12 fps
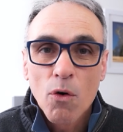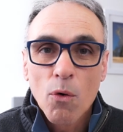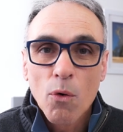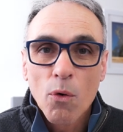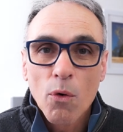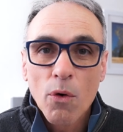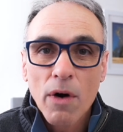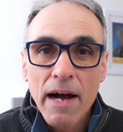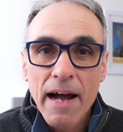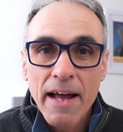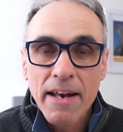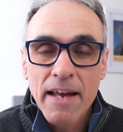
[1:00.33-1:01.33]
or
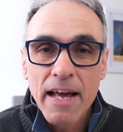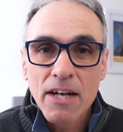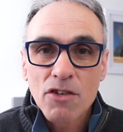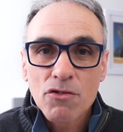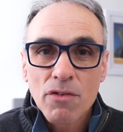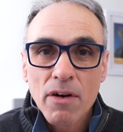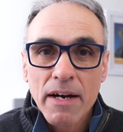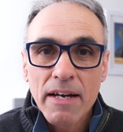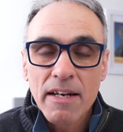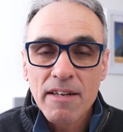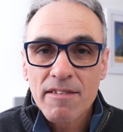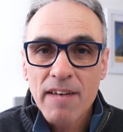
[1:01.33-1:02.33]
an
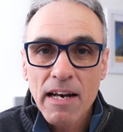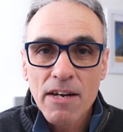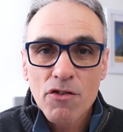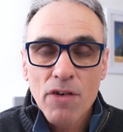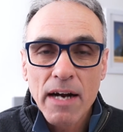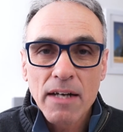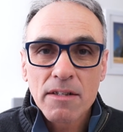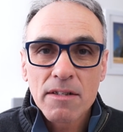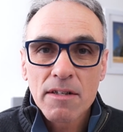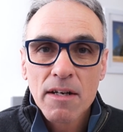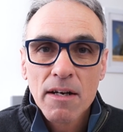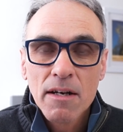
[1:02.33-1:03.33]
X-rite
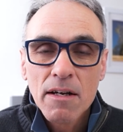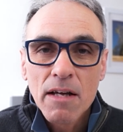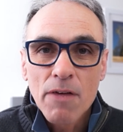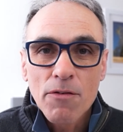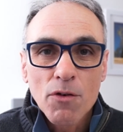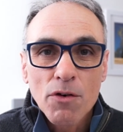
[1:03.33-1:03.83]
IntelliTrax. If